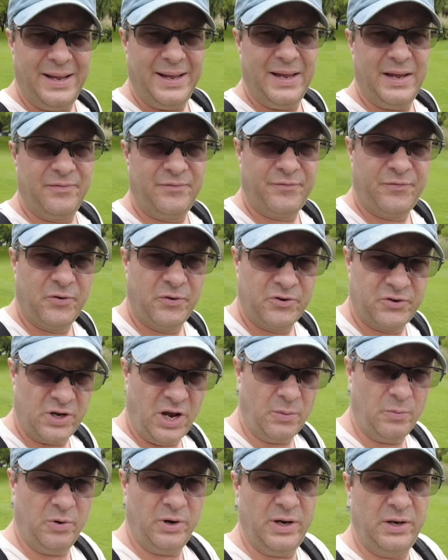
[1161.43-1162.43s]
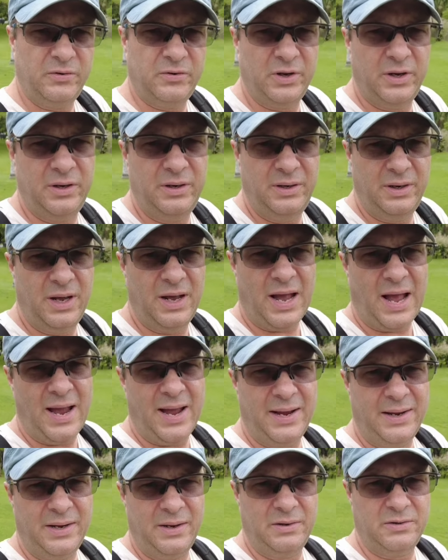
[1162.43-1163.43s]
If for some reason
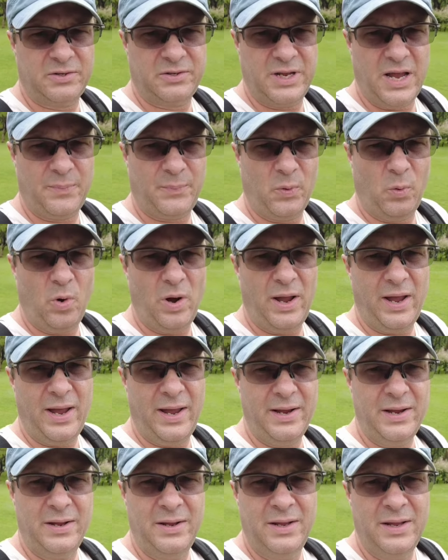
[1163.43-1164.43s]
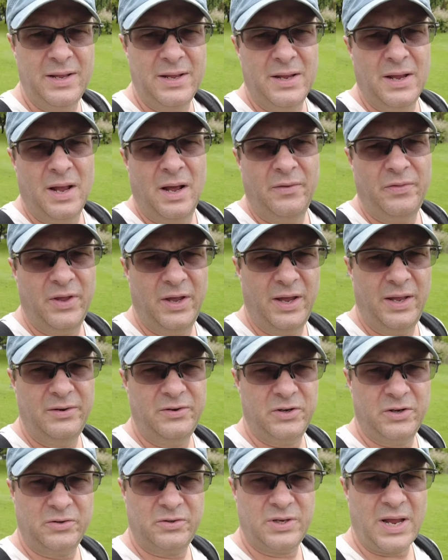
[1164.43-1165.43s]
I step away, then
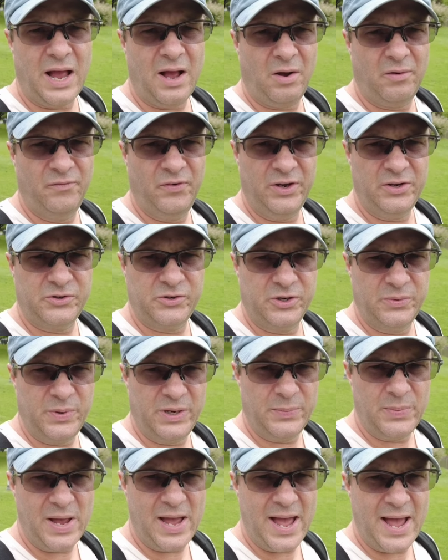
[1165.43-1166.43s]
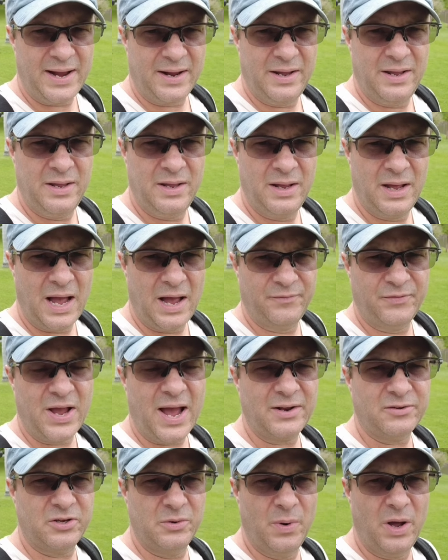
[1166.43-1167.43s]
I'll eventually be back. I've
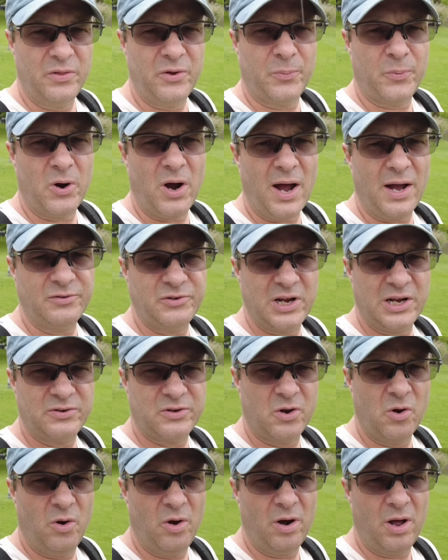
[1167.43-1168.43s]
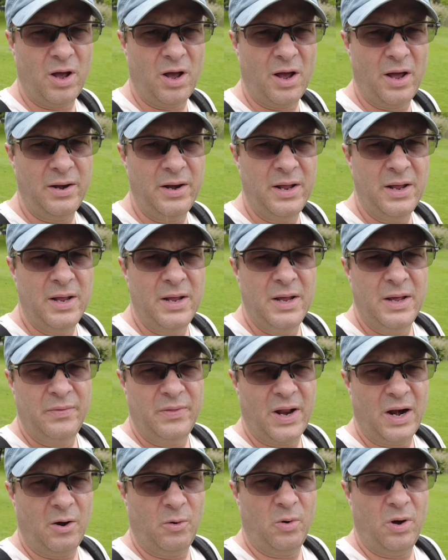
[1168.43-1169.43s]
got some other projects going on
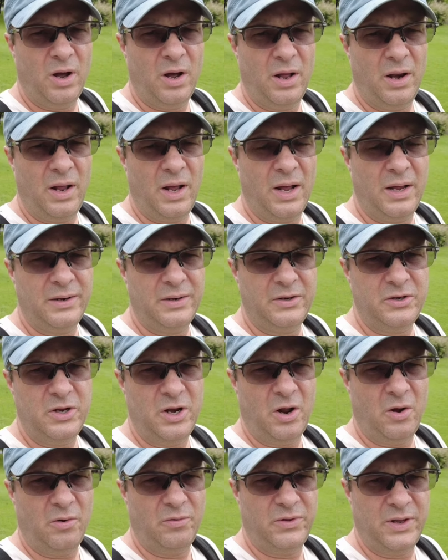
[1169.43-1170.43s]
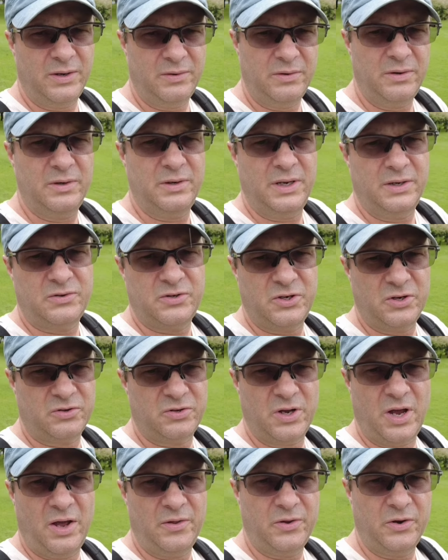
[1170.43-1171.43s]
that I want, you know, that it's
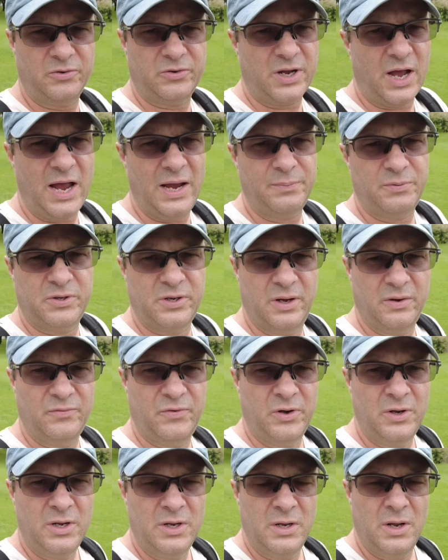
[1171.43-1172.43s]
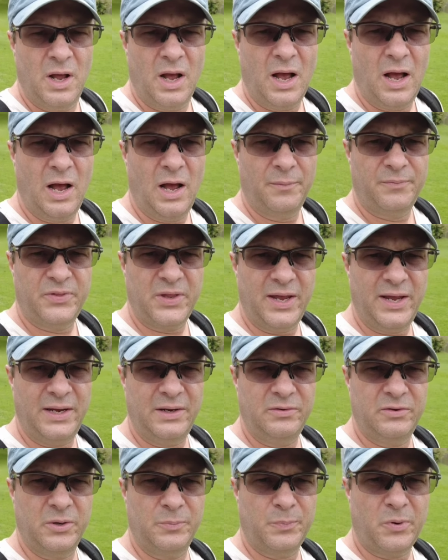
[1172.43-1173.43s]
just other types of
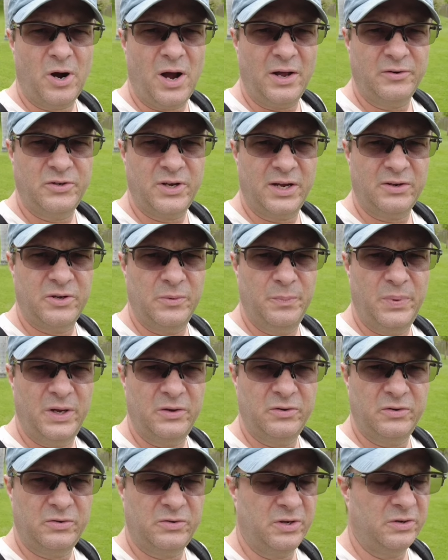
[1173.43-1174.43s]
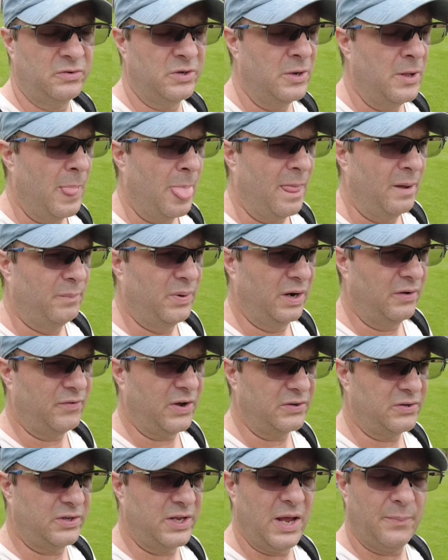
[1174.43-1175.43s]
things and projects and businesses. But if
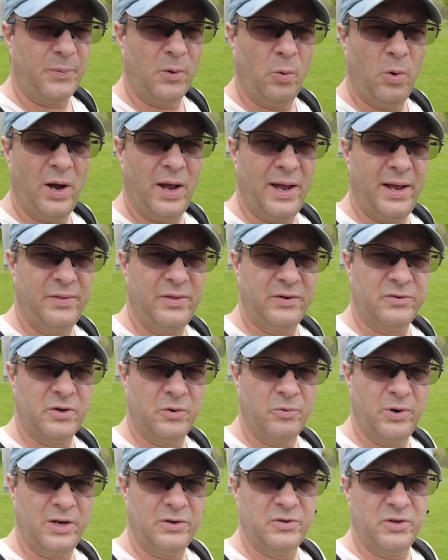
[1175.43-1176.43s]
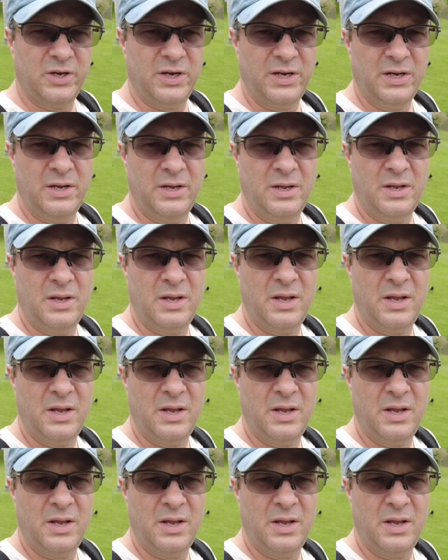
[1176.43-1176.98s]
I step away, this originally